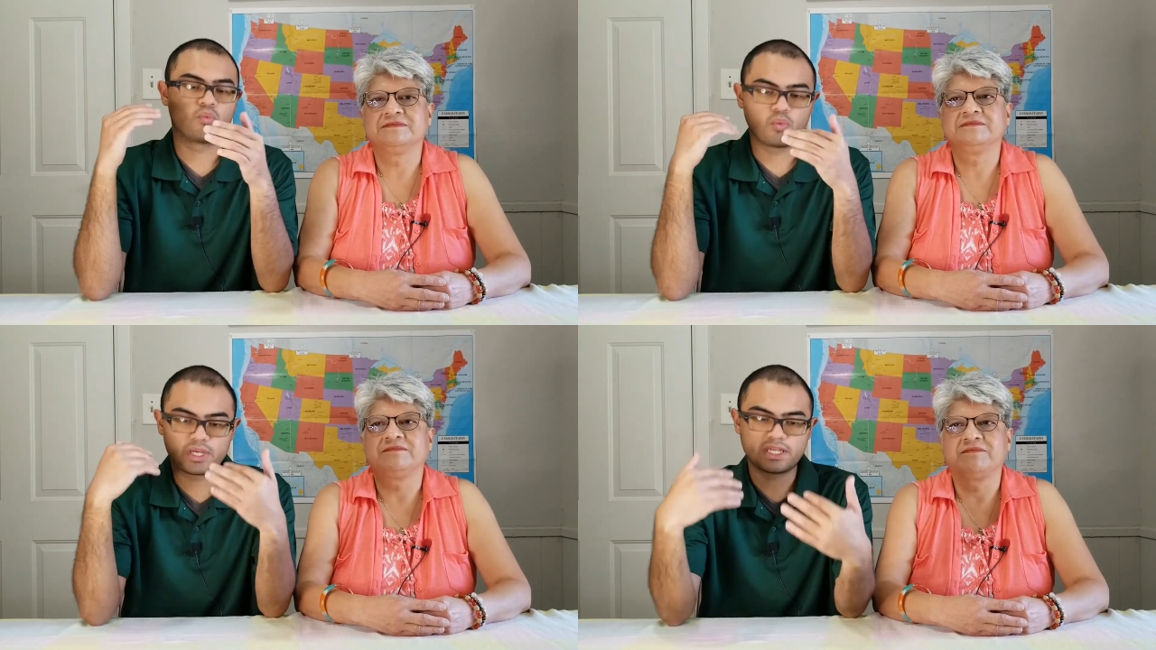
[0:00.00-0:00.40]

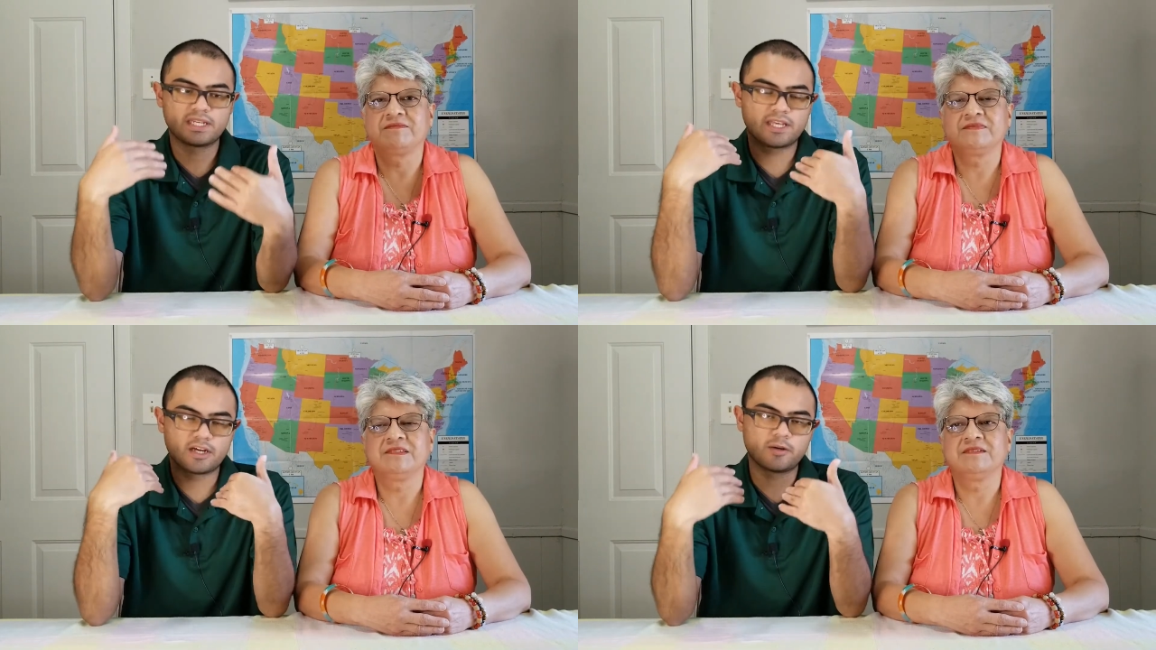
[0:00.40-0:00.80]
Speaker 1: We
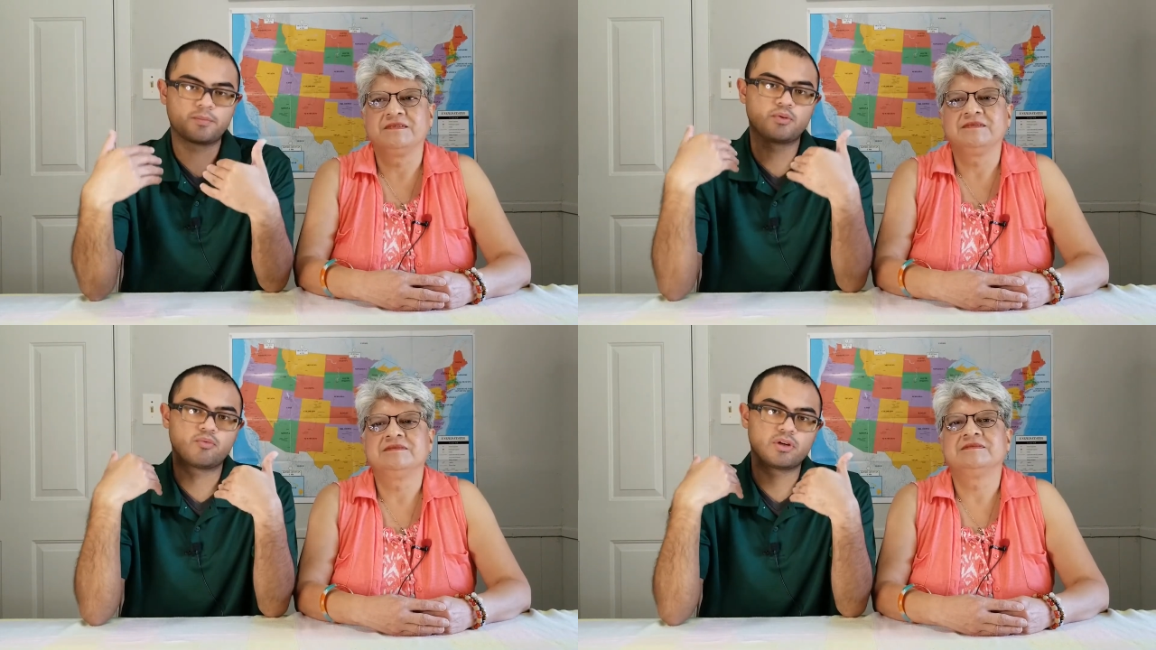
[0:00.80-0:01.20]
can help
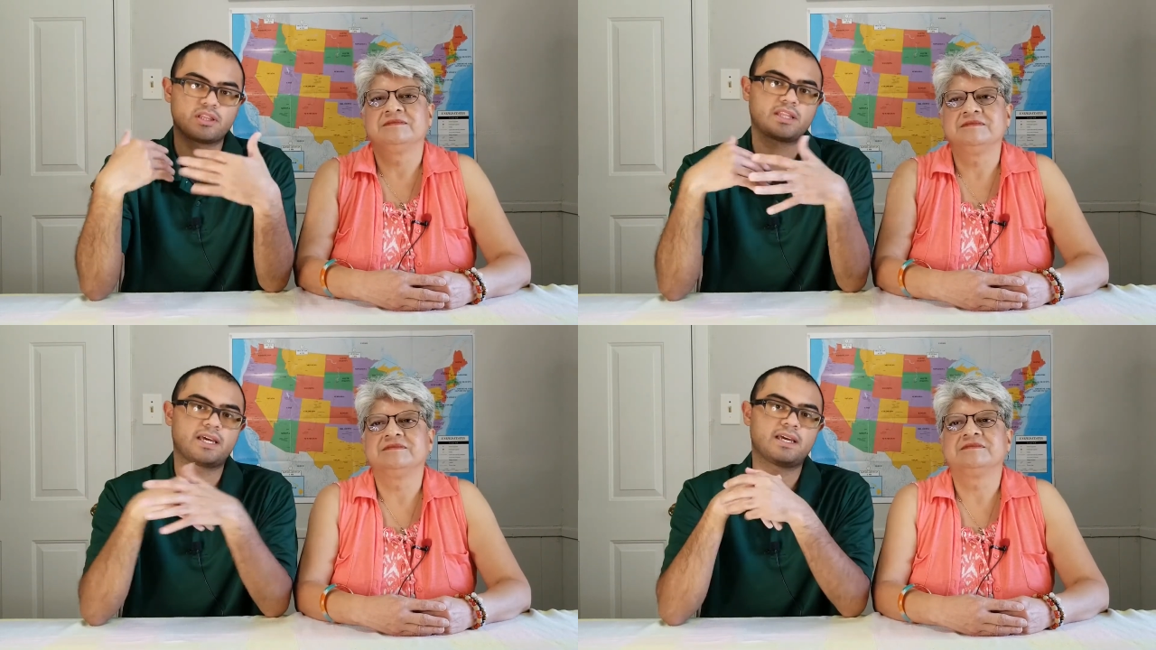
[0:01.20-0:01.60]
you
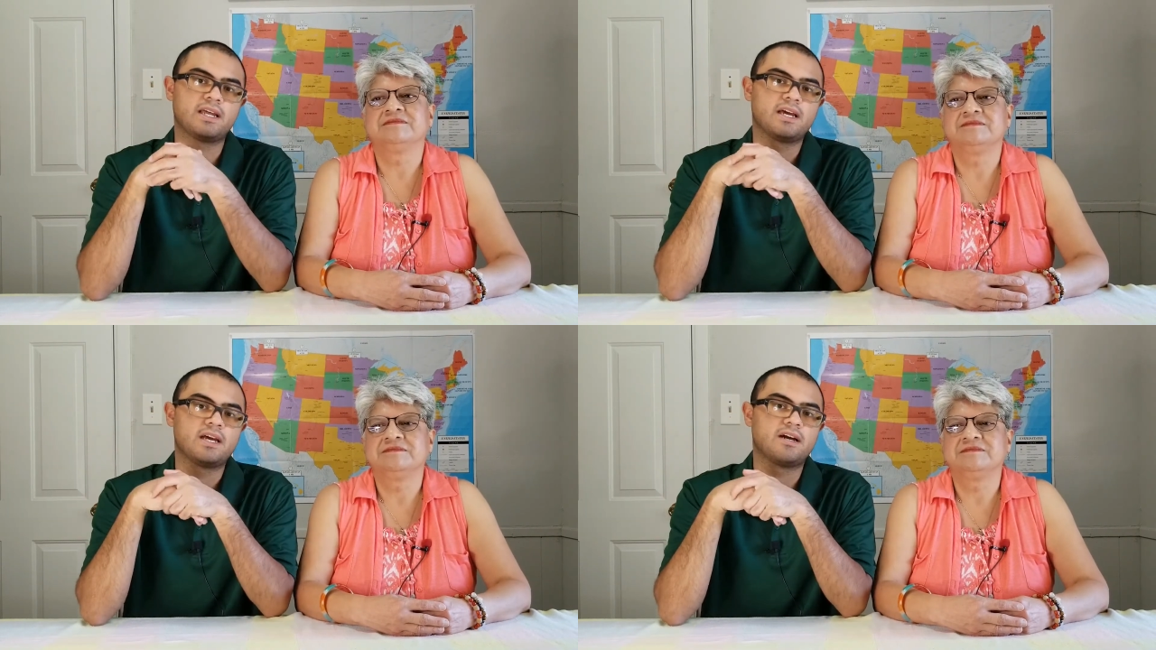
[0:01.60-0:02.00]
with that.
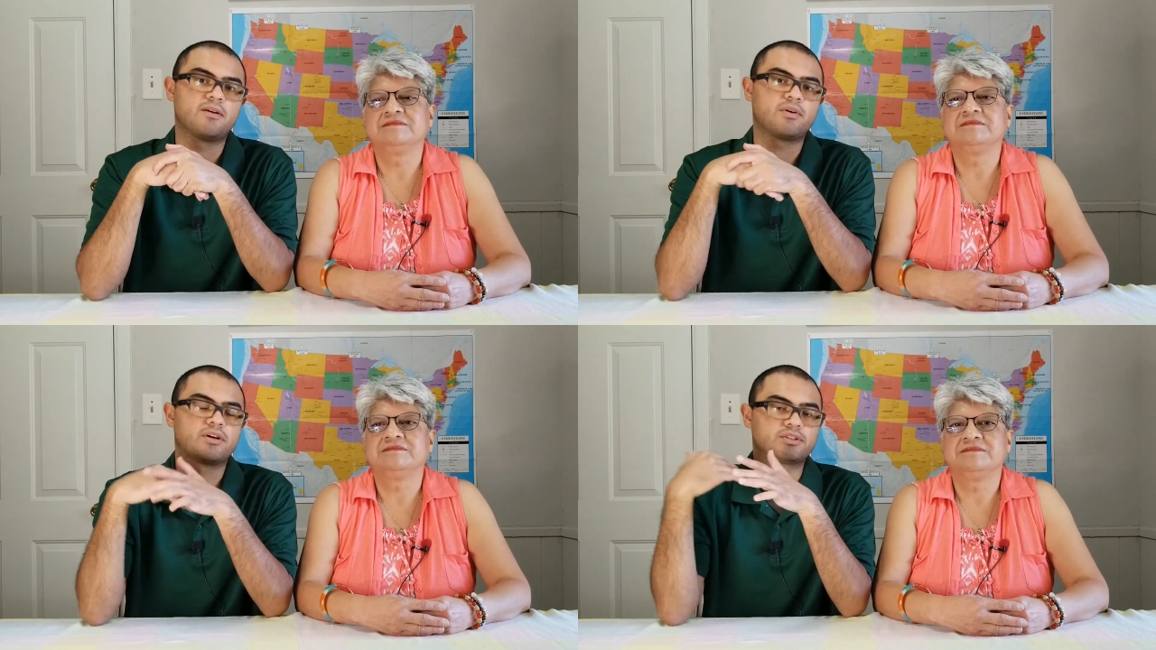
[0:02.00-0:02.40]

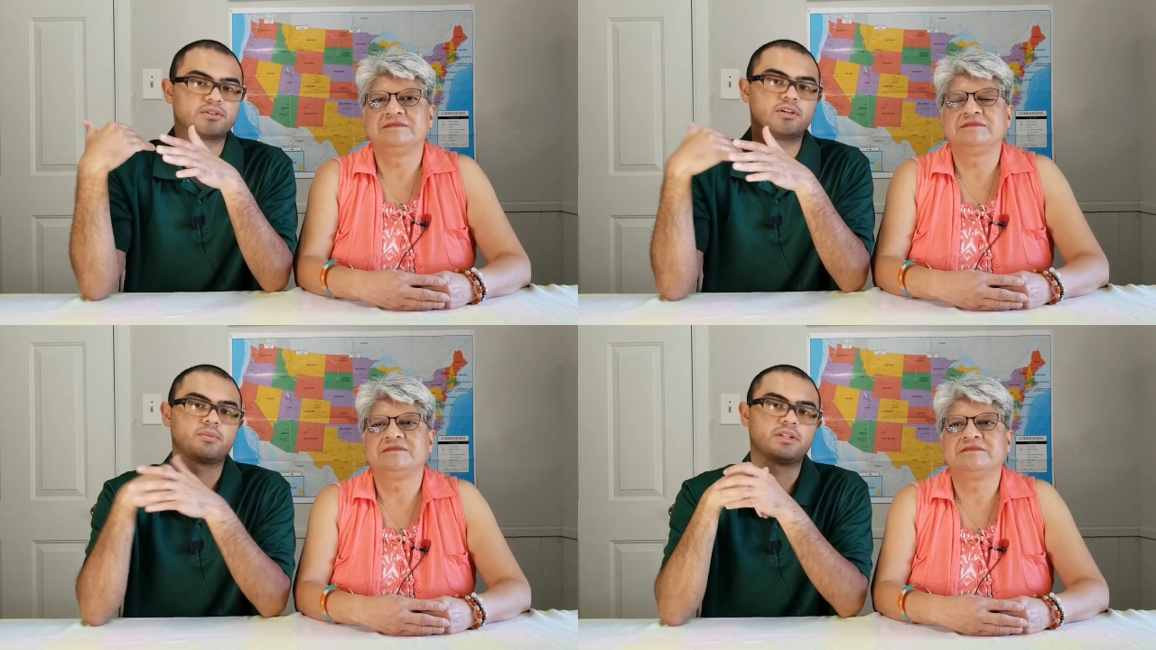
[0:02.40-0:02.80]
We also
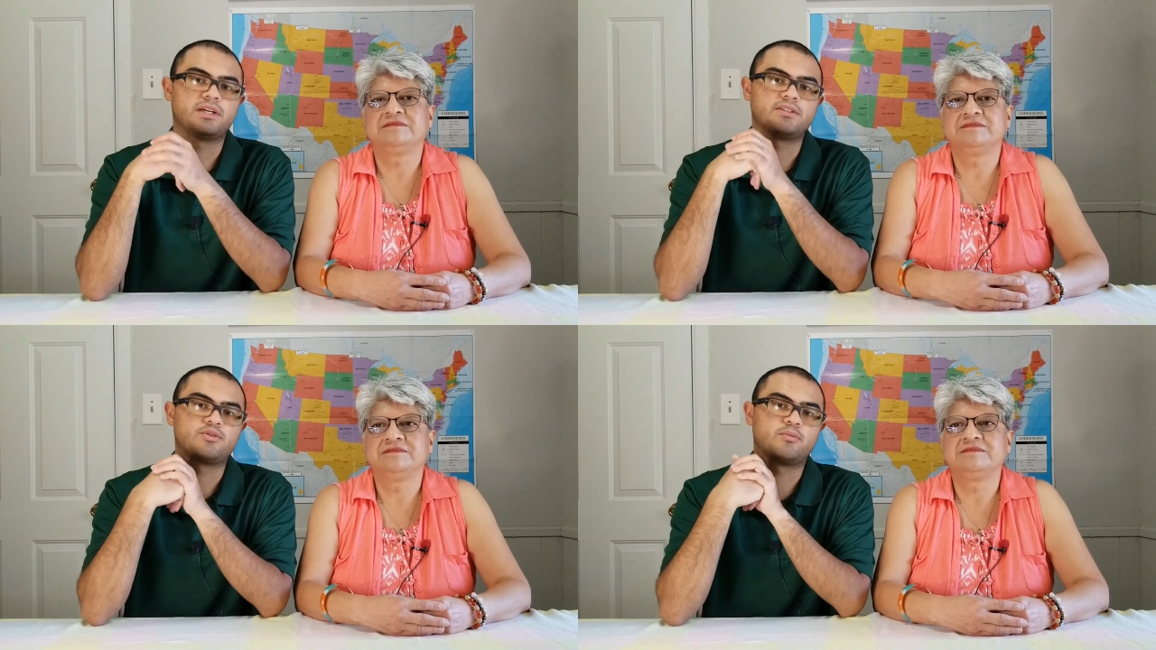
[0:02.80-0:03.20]
help
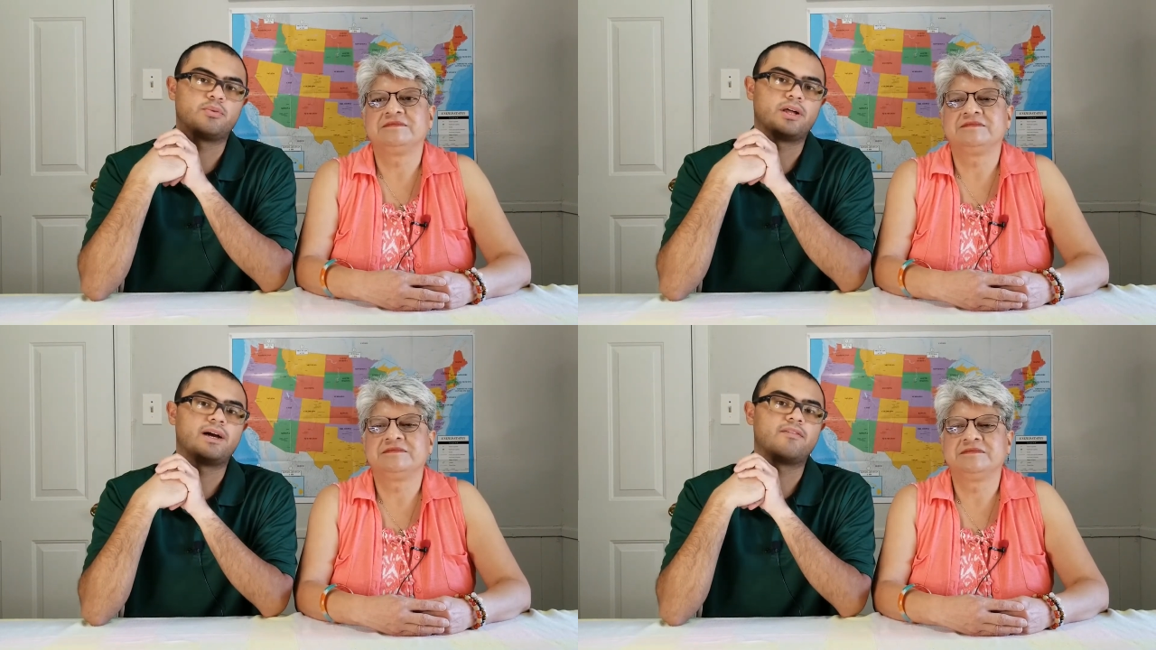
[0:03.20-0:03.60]
clients to
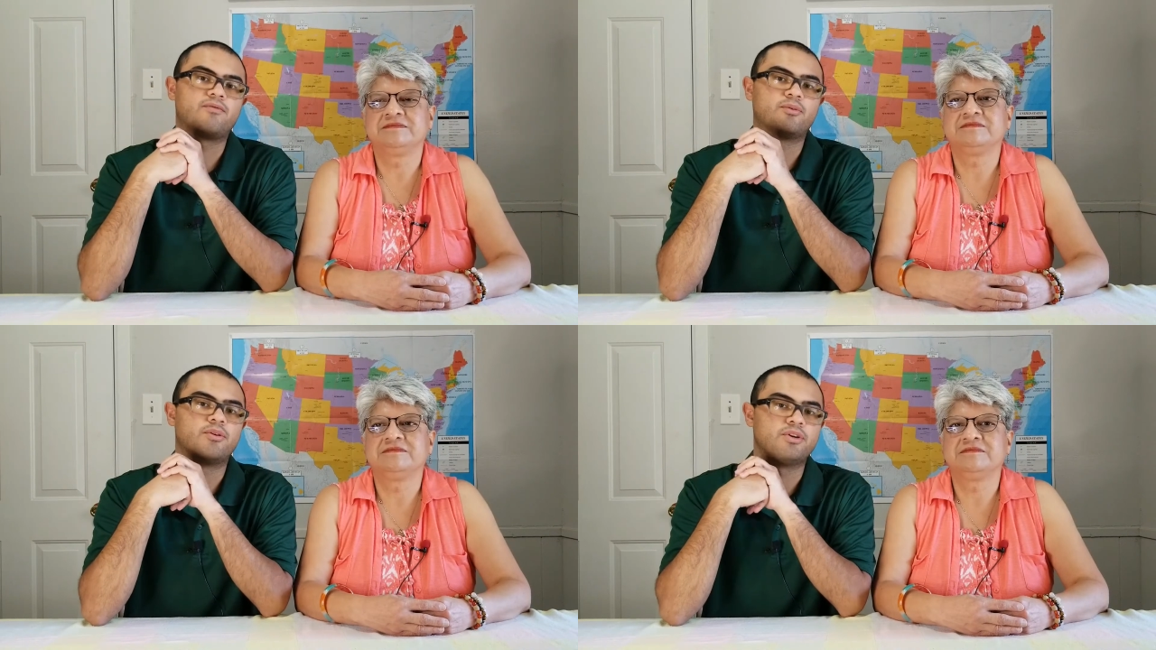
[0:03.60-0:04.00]
apply
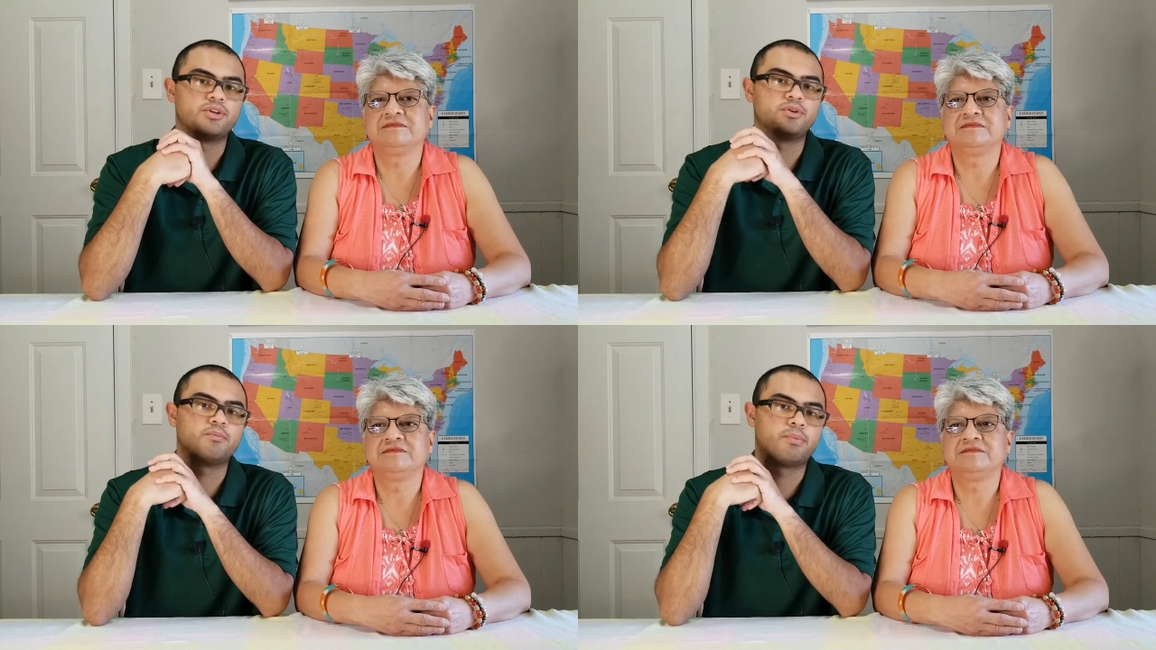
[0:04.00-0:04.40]
for
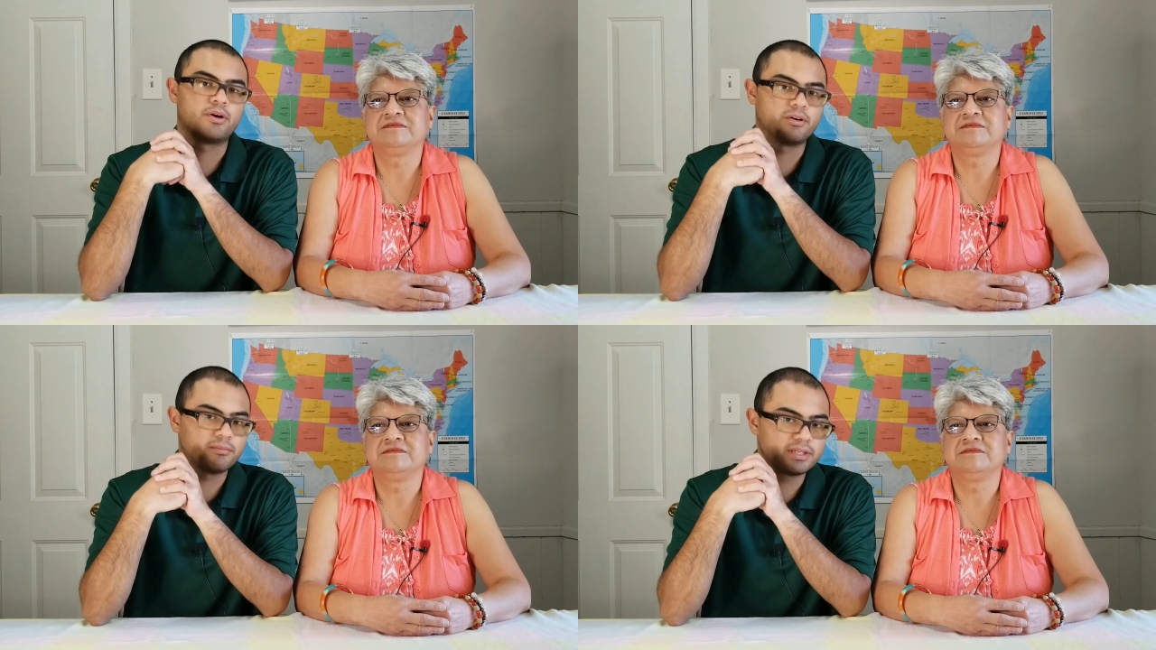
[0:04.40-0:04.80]
new
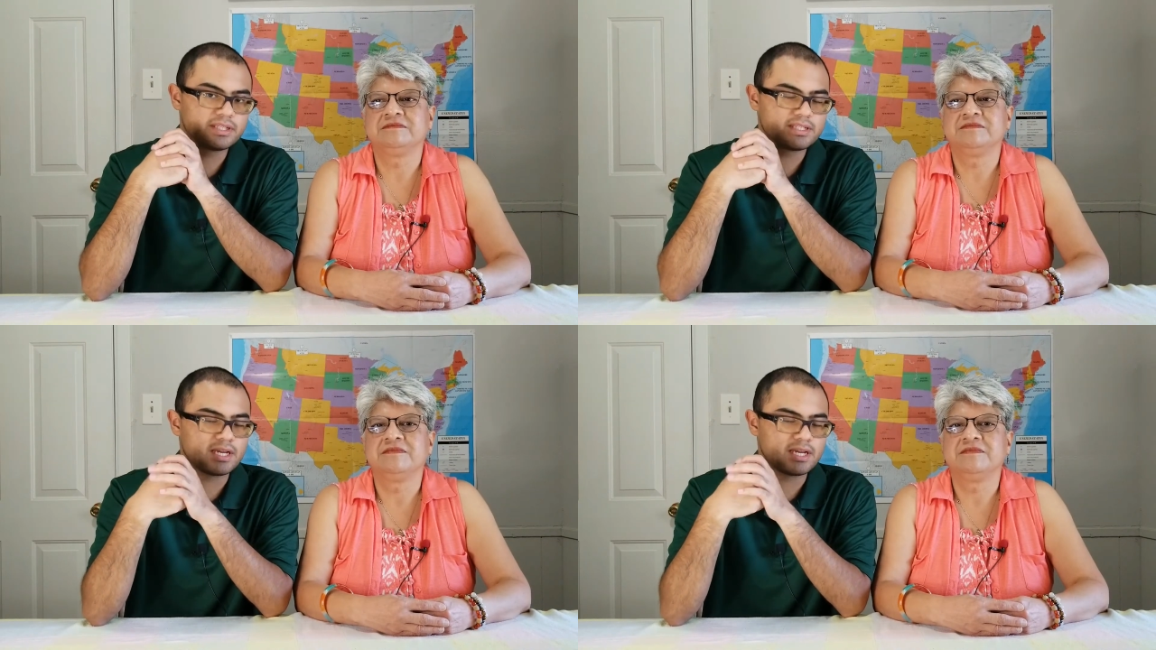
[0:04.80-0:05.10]
permits.